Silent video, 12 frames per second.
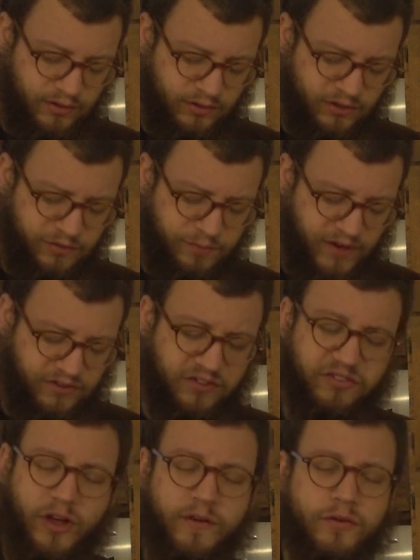doth best
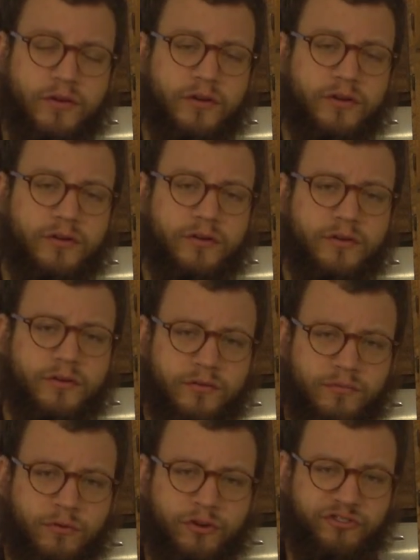discover
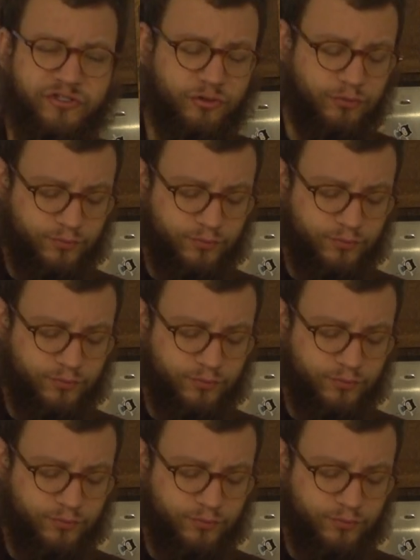virtue.